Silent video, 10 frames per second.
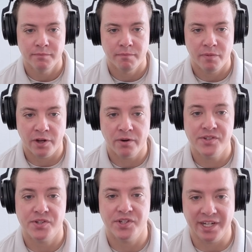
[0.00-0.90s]
There
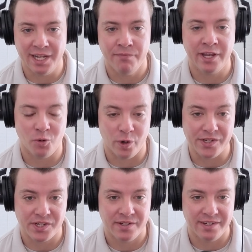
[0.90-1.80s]
is significant
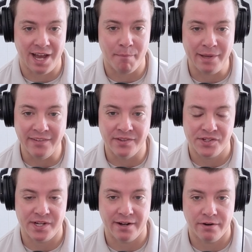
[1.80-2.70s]
risk to not meeting this
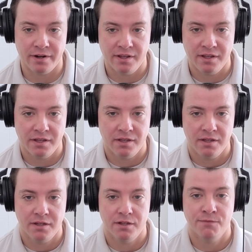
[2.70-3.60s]
standard.
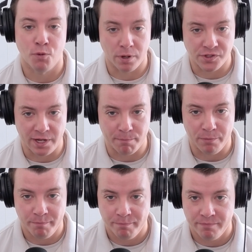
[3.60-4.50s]
For
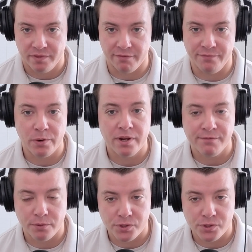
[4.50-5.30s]
example, the very first